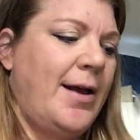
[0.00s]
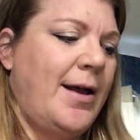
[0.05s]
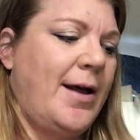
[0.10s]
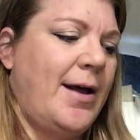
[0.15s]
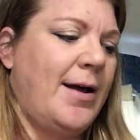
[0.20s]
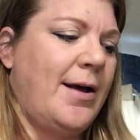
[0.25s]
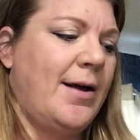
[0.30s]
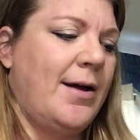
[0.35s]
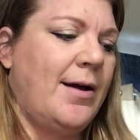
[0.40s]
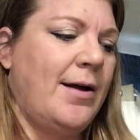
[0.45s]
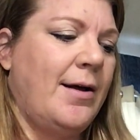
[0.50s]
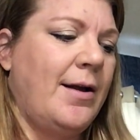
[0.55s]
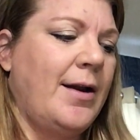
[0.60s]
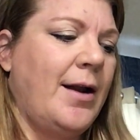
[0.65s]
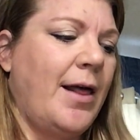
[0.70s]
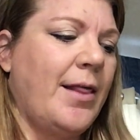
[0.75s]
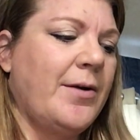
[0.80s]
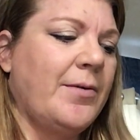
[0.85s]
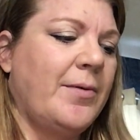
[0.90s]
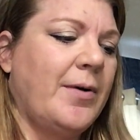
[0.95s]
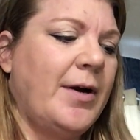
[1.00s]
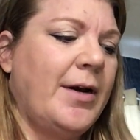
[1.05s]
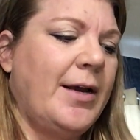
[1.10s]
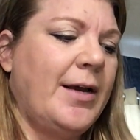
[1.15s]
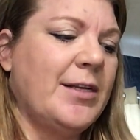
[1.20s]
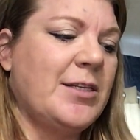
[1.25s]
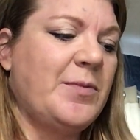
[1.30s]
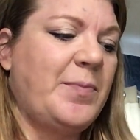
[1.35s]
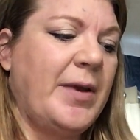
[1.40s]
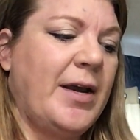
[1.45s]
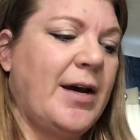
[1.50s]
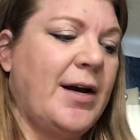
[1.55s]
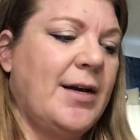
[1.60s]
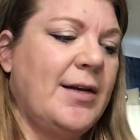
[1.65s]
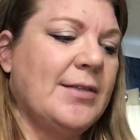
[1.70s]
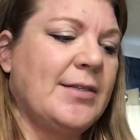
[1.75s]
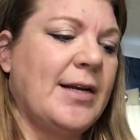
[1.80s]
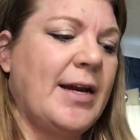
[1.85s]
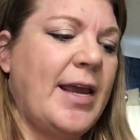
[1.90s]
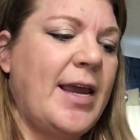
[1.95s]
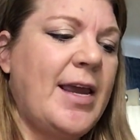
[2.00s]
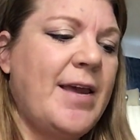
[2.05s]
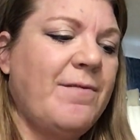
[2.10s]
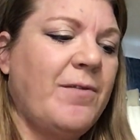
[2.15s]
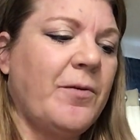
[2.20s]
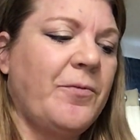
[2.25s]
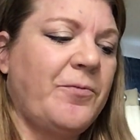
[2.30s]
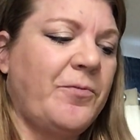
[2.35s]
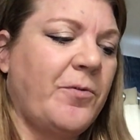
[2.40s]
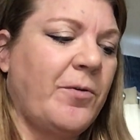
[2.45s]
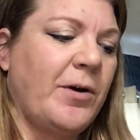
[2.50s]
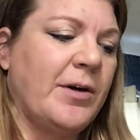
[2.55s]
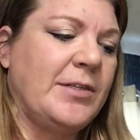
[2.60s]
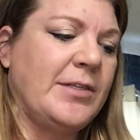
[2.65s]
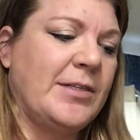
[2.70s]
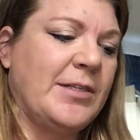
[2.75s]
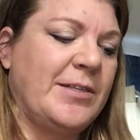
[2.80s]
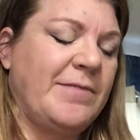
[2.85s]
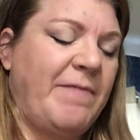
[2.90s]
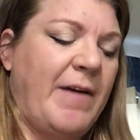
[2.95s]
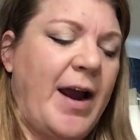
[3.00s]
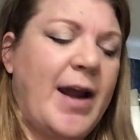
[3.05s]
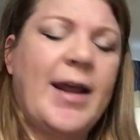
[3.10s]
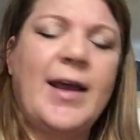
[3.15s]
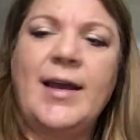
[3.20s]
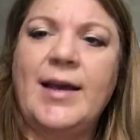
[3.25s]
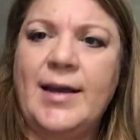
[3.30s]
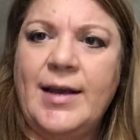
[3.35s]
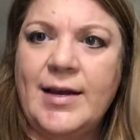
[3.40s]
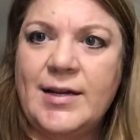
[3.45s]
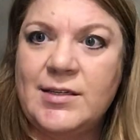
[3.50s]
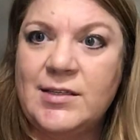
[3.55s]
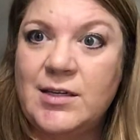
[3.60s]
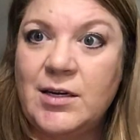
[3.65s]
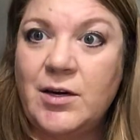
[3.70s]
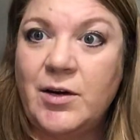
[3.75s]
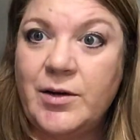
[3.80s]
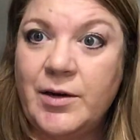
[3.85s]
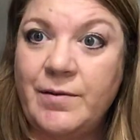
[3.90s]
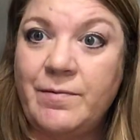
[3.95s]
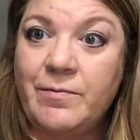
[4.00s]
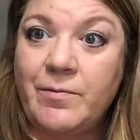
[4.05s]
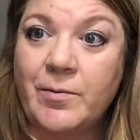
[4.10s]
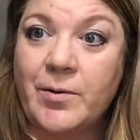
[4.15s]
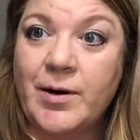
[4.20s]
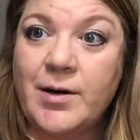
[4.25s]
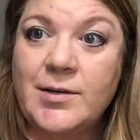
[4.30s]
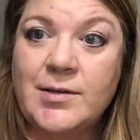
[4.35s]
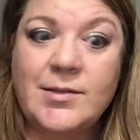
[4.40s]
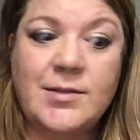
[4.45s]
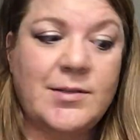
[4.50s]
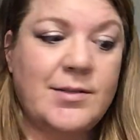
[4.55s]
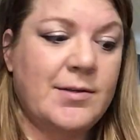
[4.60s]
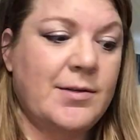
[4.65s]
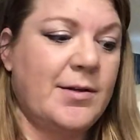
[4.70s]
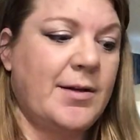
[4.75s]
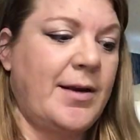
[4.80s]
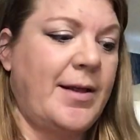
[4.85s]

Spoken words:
Another one, it's because an evil force is fighting against a good force.